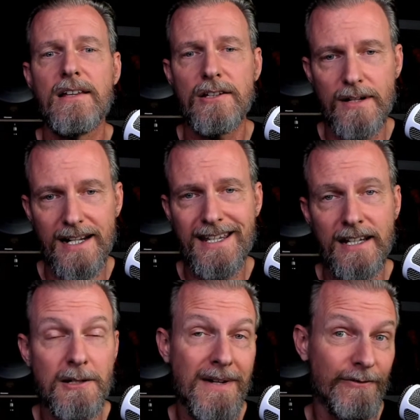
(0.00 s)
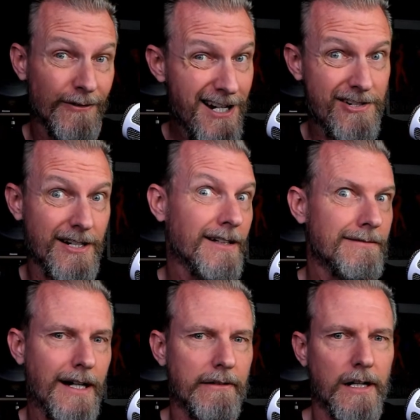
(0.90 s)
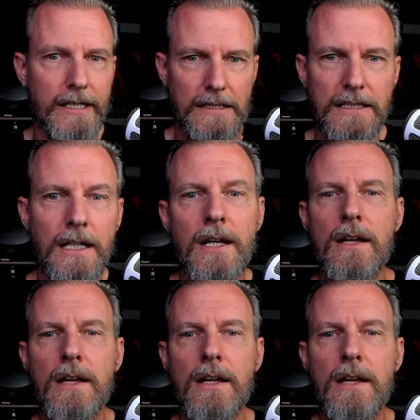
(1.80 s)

United Kingdom, and Russia, ironically,